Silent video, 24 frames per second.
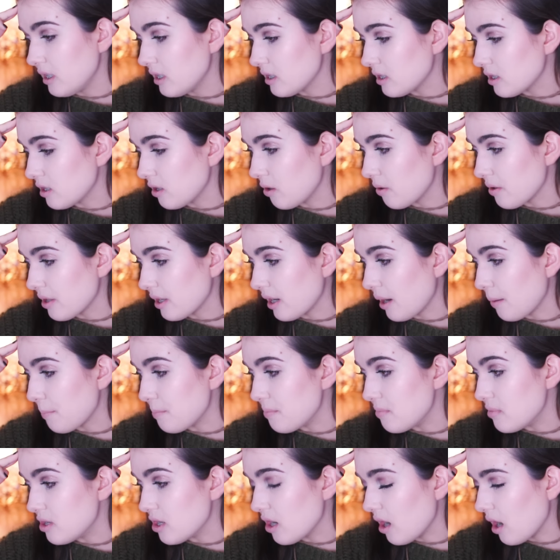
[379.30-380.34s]
needs to know that
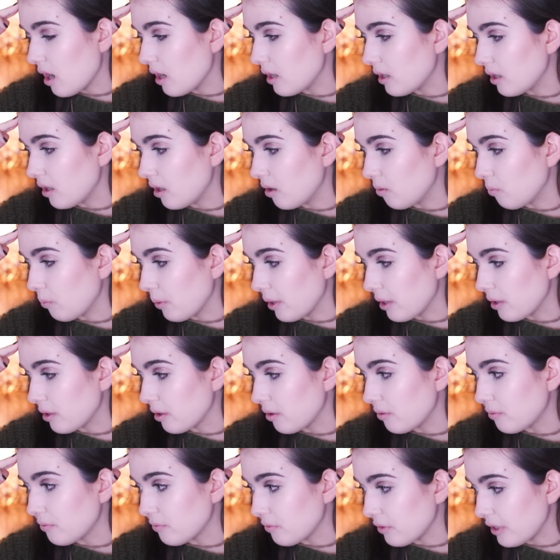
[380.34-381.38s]
I'm not a
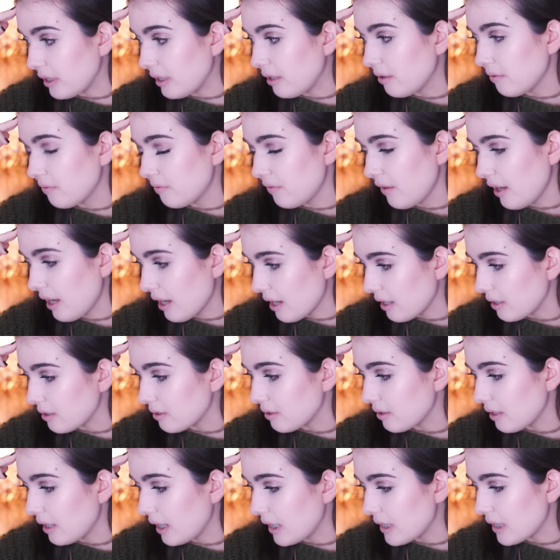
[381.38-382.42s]
weirdo freak
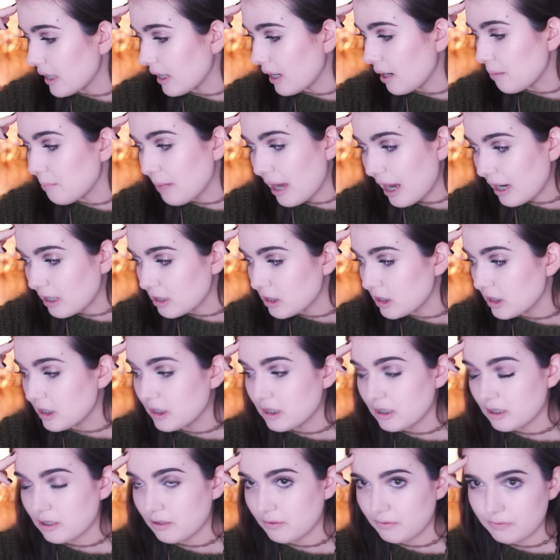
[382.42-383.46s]
fan, and that I'm actually
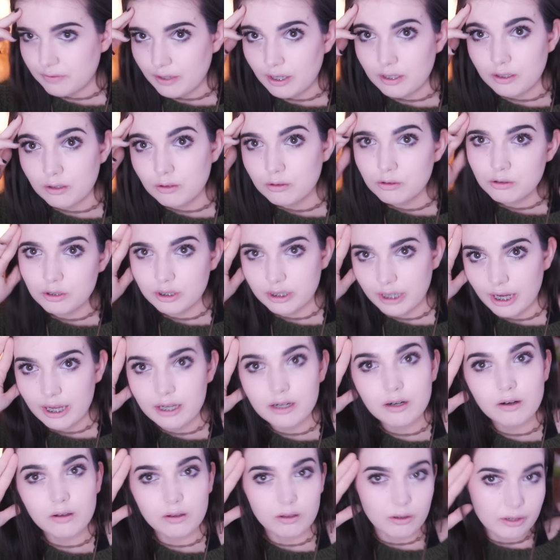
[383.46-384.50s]
just a fellow
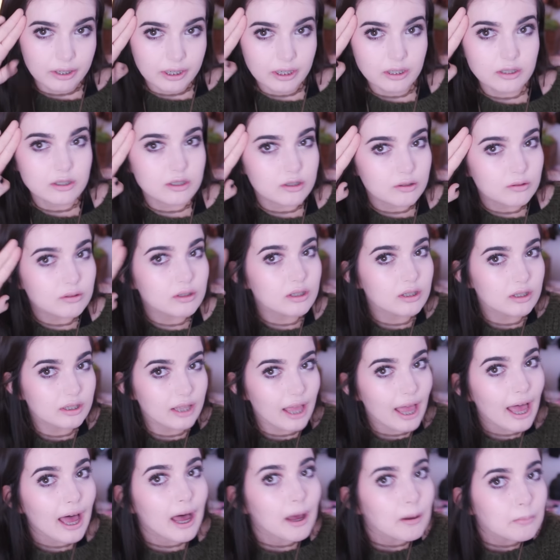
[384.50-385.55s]
creator looking to
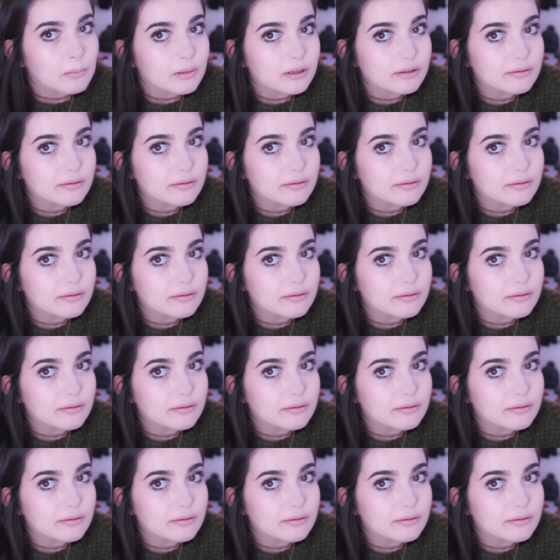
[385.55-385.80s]
collab.